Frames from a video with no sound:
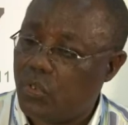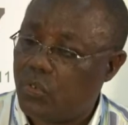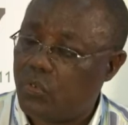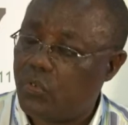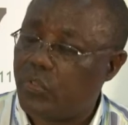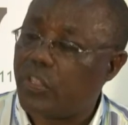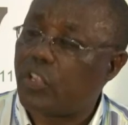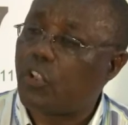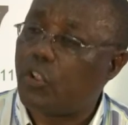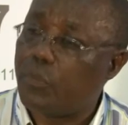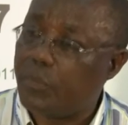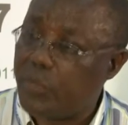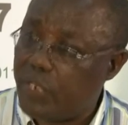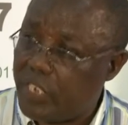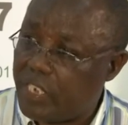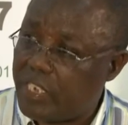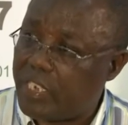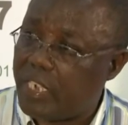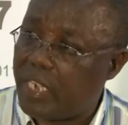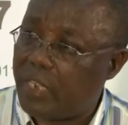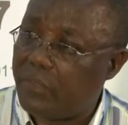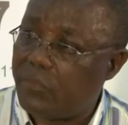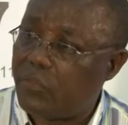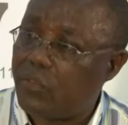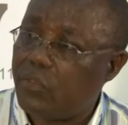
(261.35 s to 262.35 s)
to the
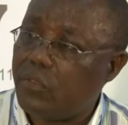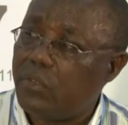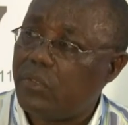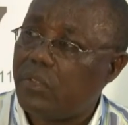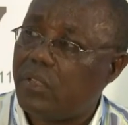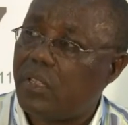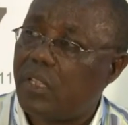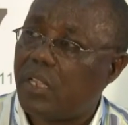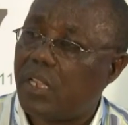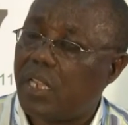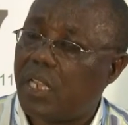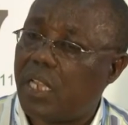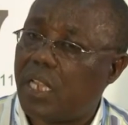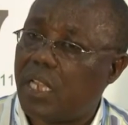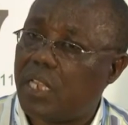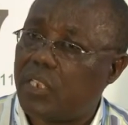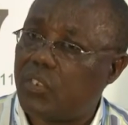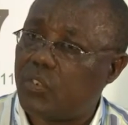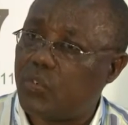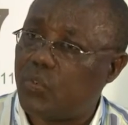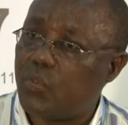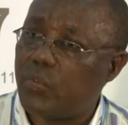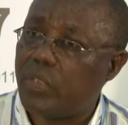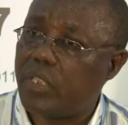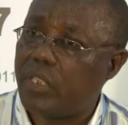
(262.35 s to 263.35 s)
community level,
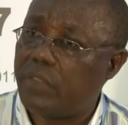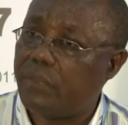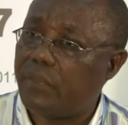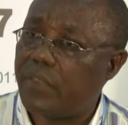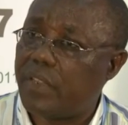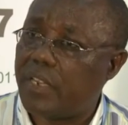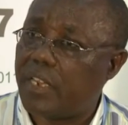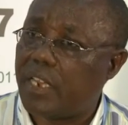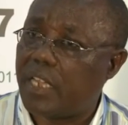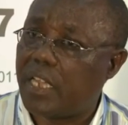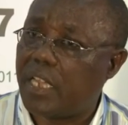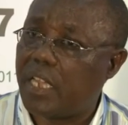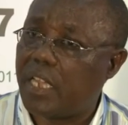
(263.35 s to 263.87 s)
to even